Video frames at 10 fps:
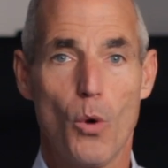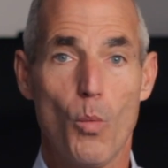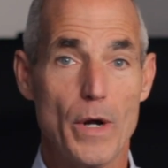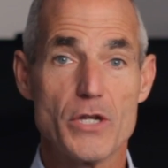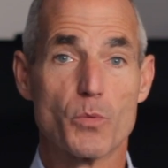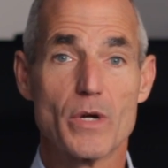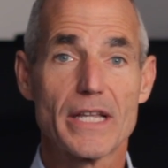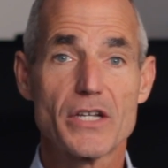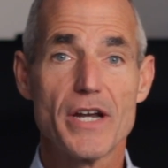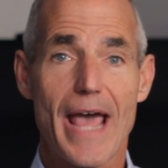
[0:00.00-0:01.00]
What are you
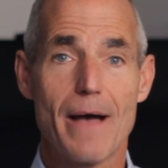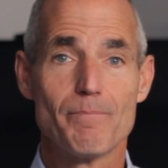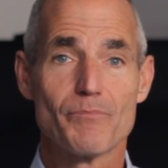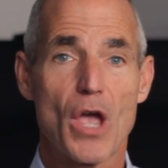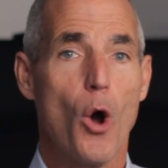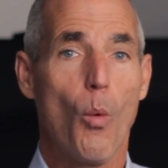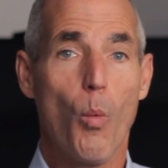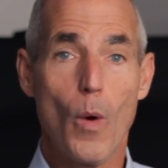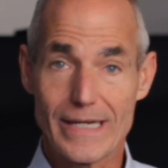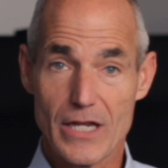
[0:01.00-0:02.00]
really good at?
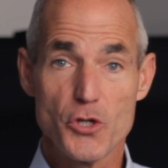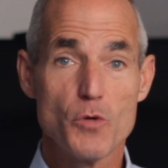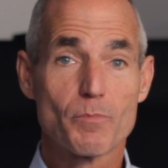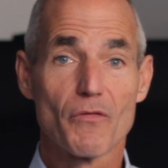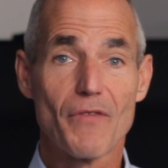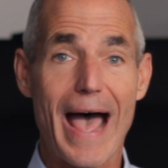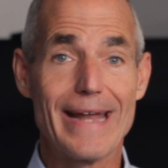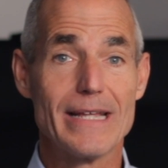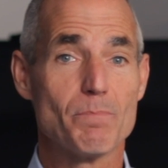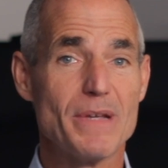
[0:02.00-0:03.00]
What can you
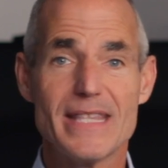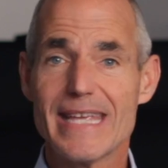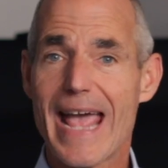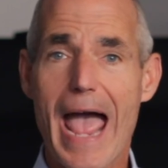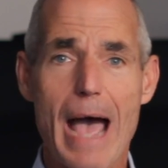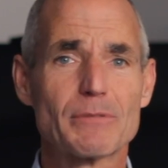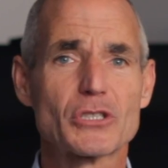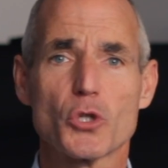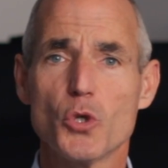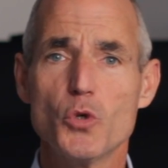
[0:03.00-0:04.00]
provide and be the
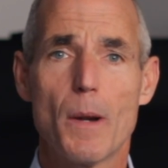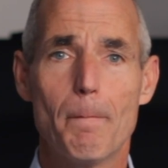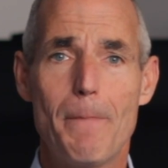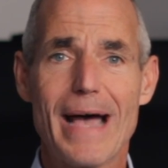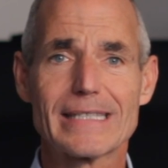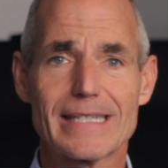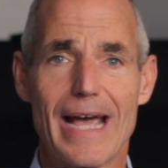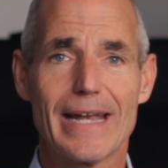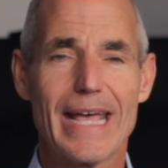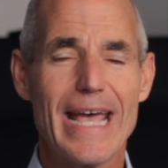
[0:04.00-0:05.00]
absolute best
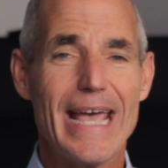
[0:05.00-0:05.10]
at?